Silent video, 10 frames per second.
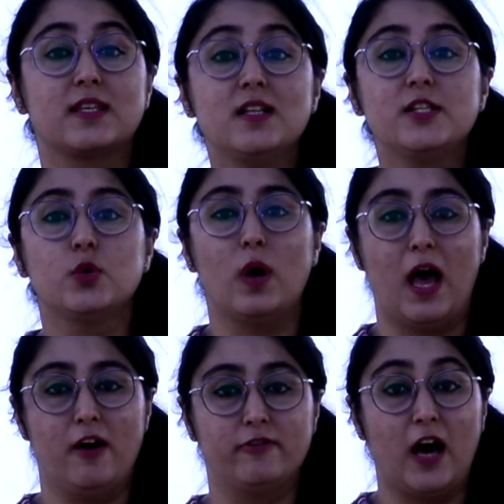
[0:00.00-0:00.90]
skills you
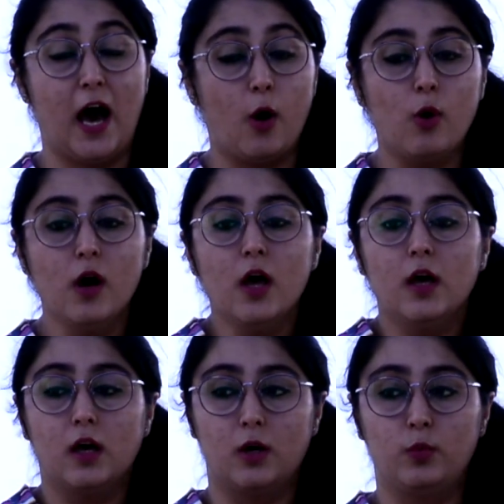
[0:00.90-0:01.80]
have, how
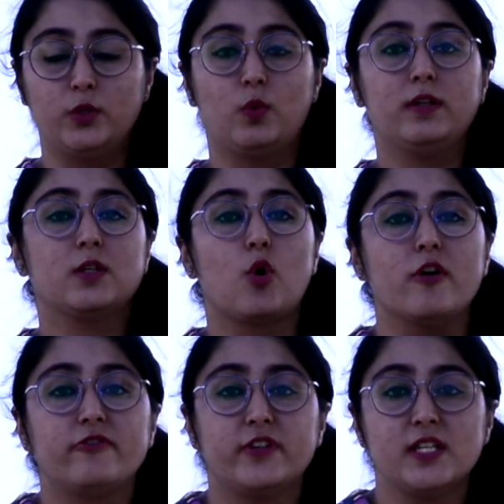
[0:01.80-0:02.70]
with what
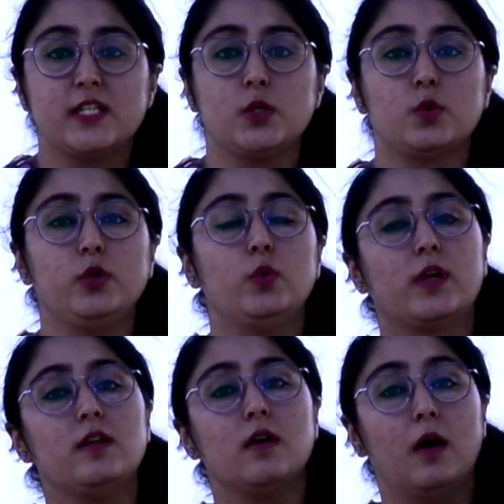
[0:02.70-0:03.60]
confidence, you know, you
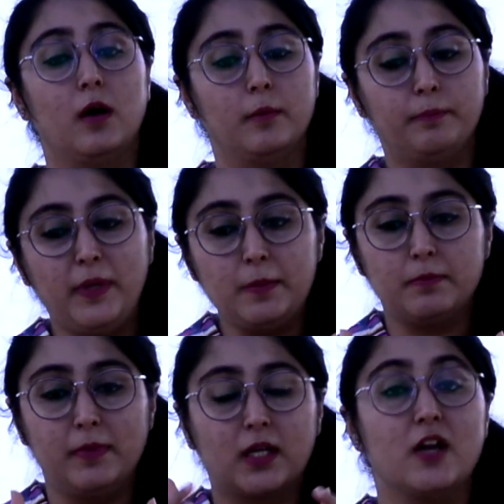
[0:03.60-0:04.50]
can
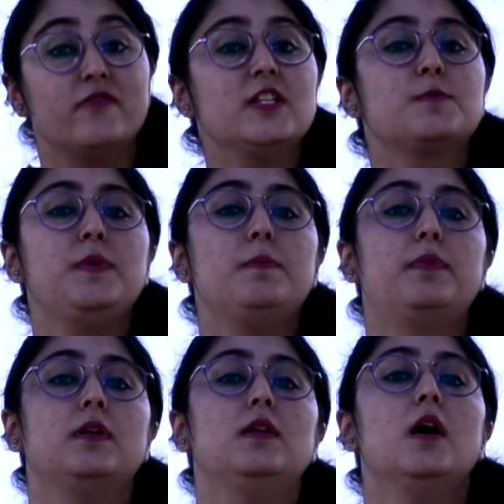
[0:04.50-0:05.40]
convince
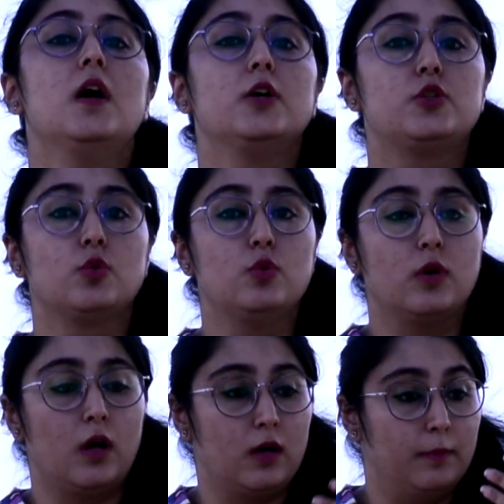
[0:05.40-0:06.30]
people
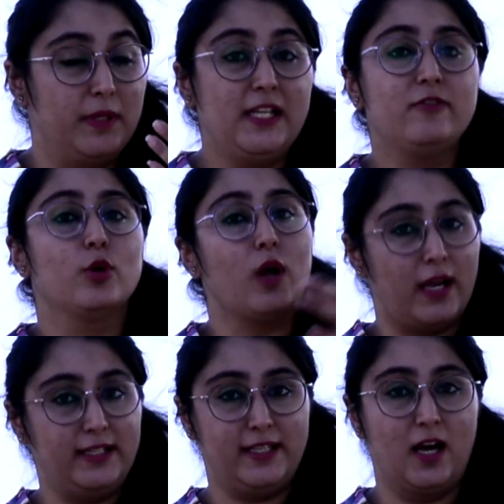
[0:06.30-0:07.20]
to believe your
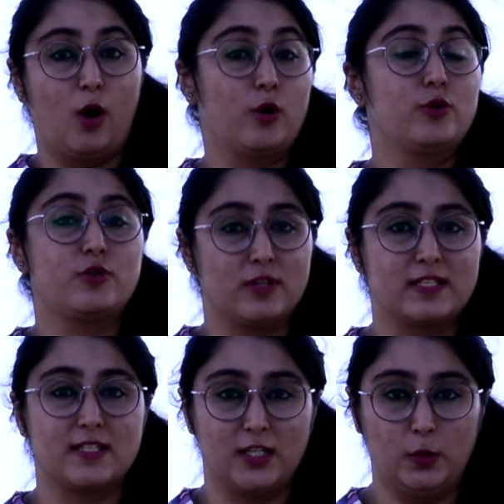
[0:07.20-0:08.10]
idea or to
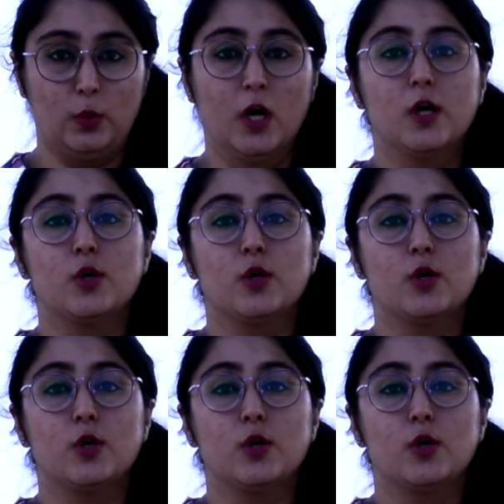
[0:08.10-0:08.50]
trust in you